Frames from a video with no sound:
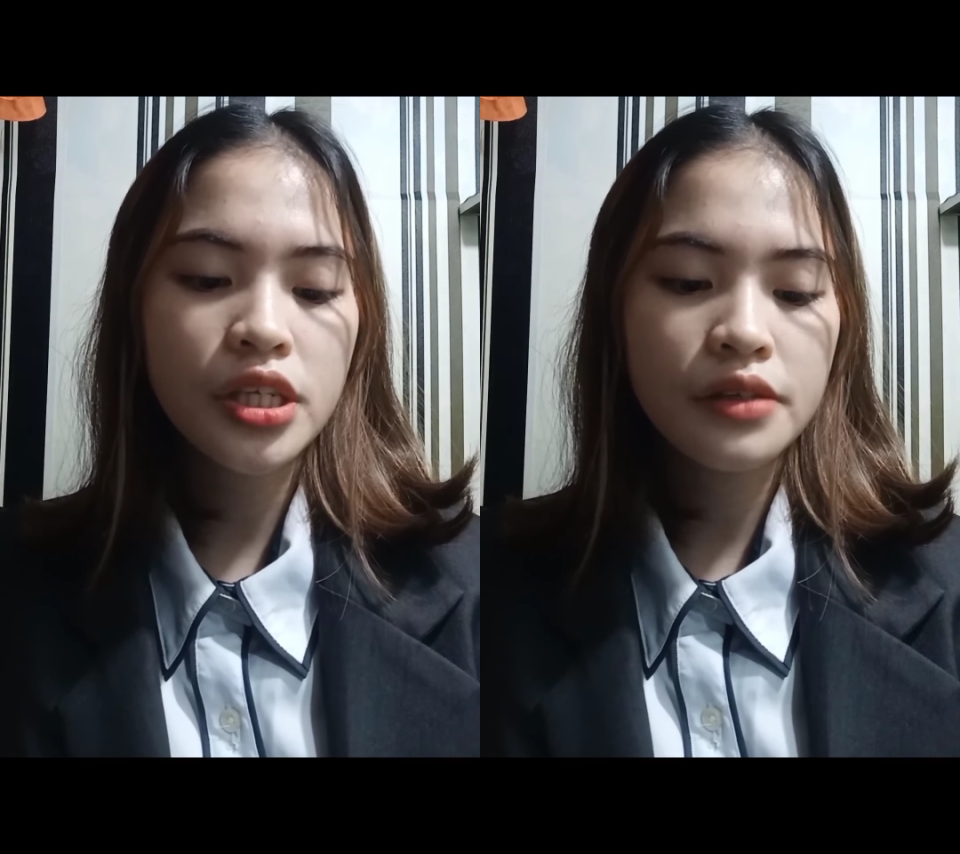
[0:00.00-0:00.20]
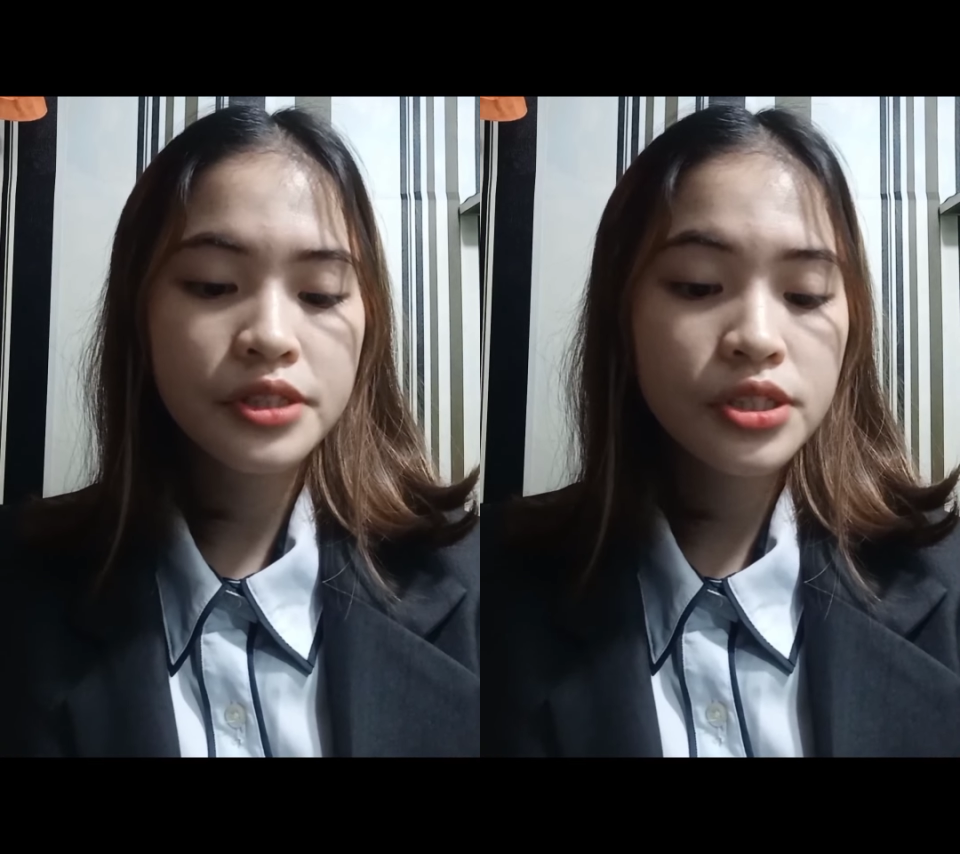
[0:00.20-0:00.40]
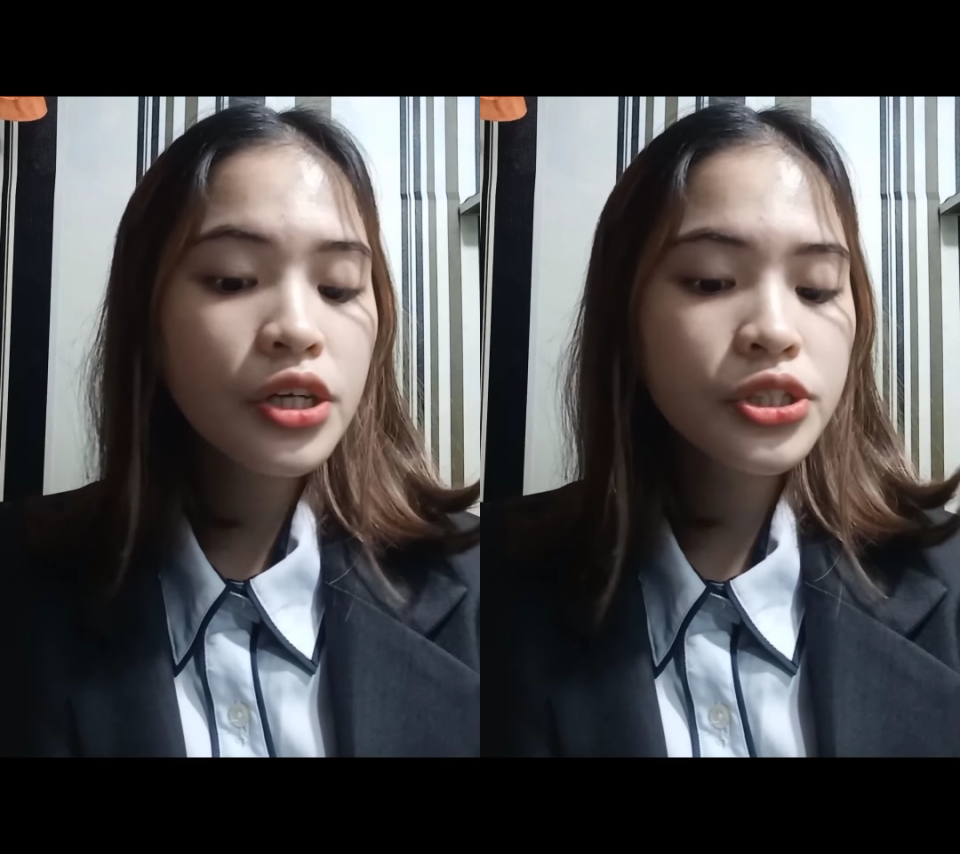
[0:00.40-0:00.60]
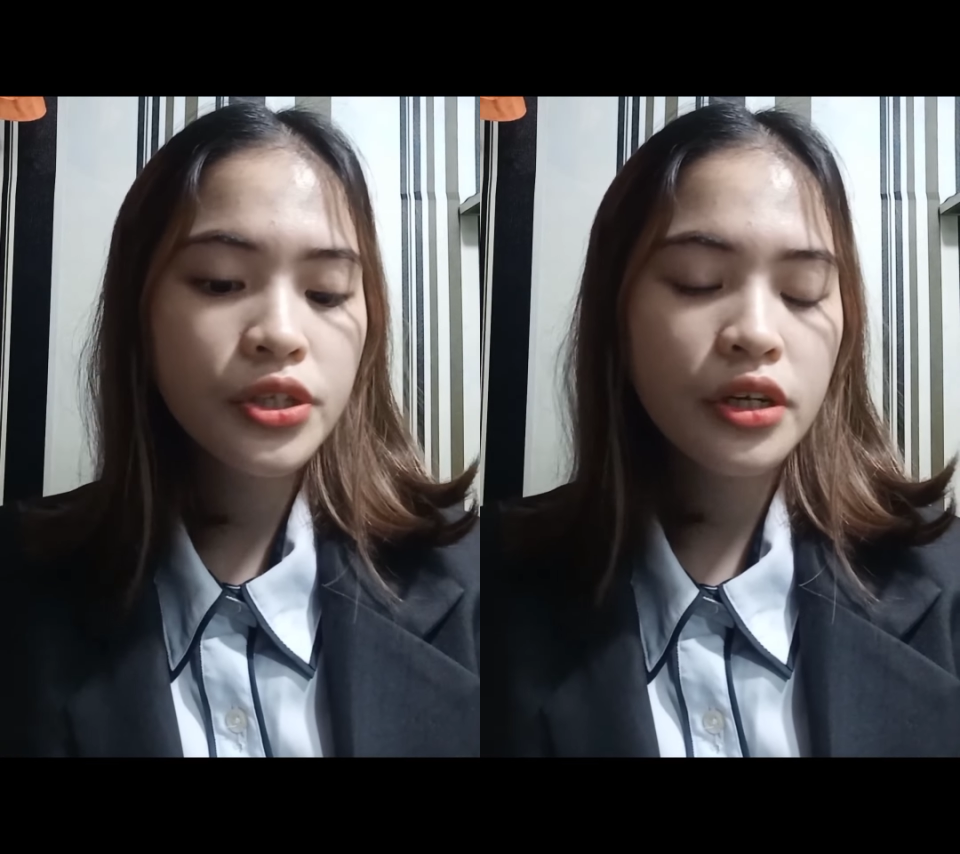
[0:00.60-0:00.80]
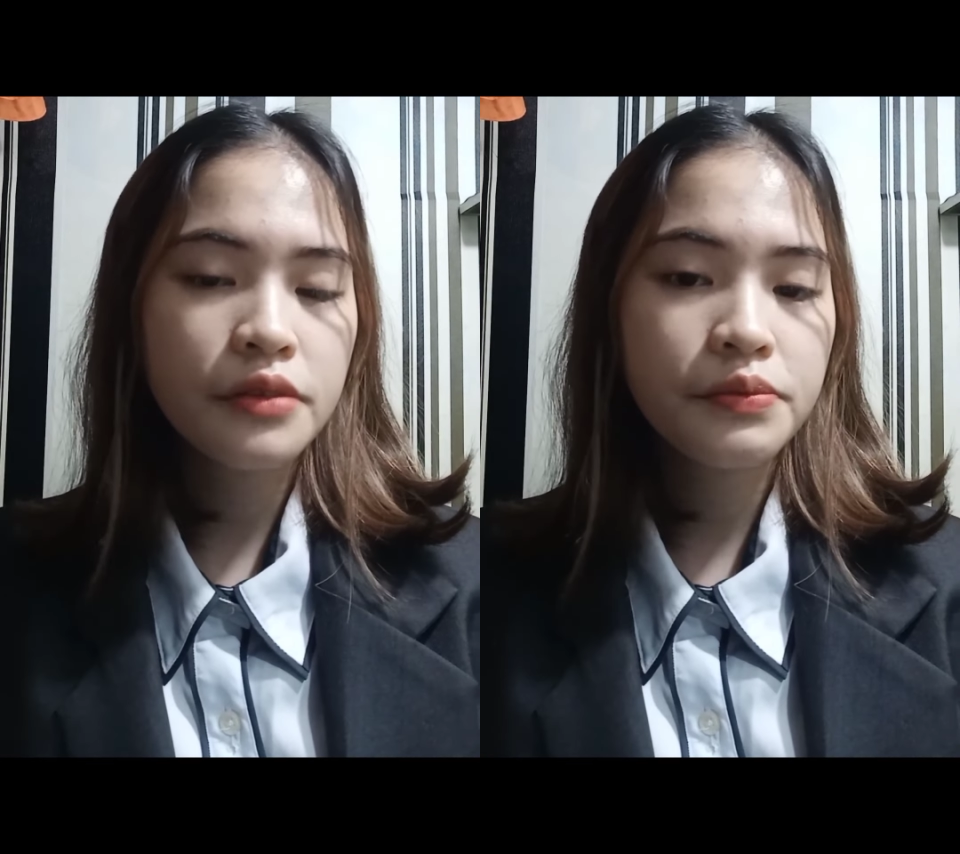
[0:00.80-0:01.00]
job
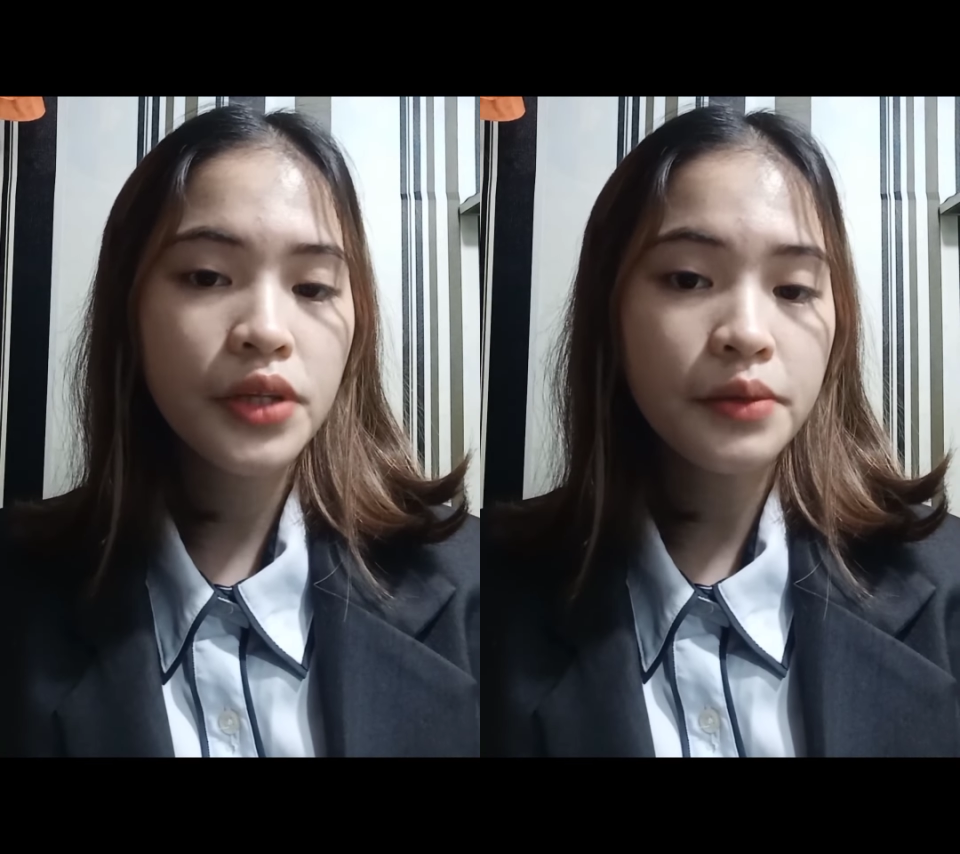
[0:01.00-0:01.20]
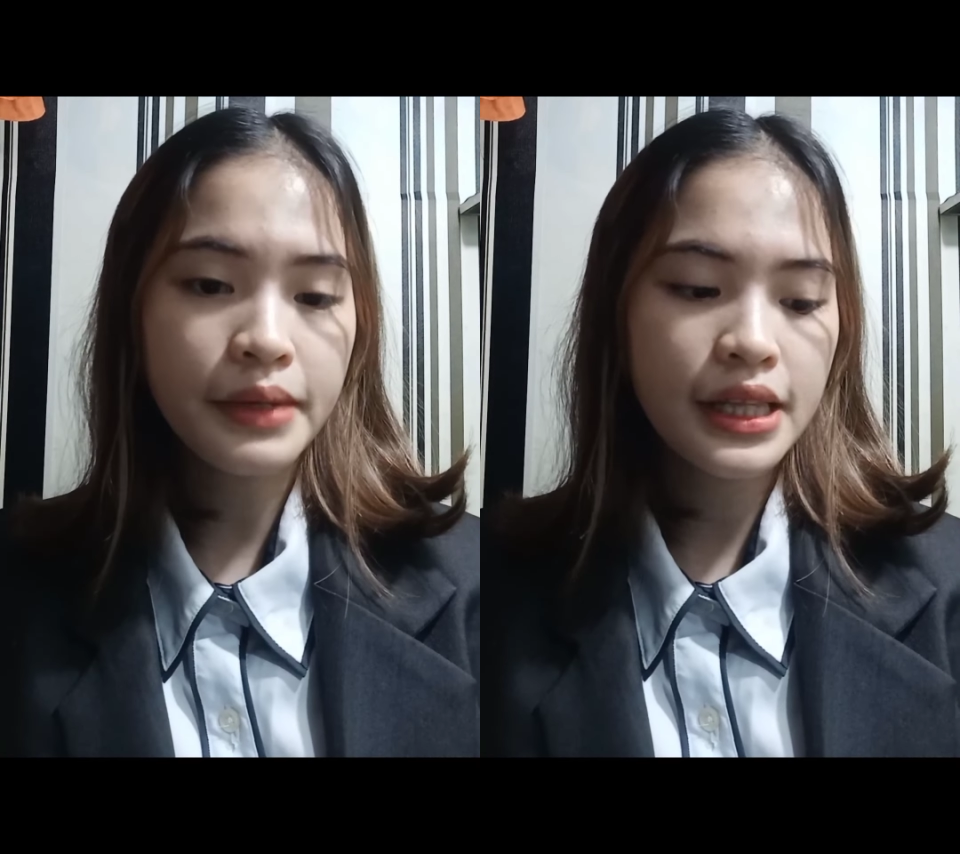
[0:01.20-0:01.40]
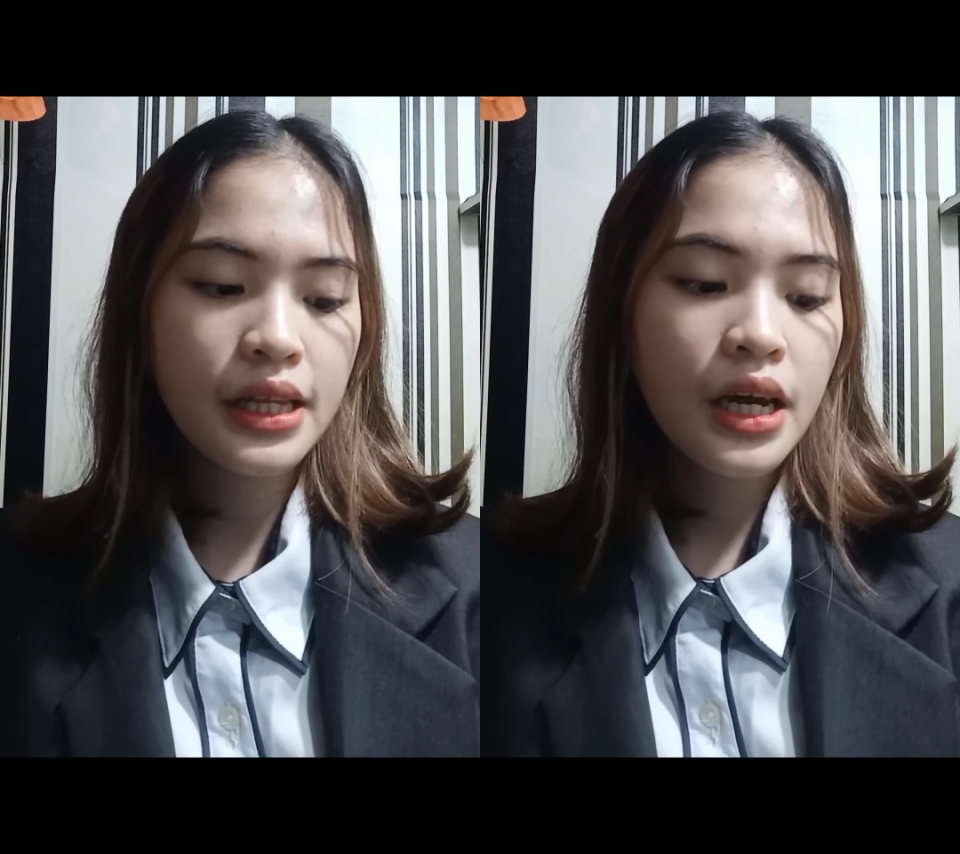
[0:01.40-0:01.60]
structure and employment.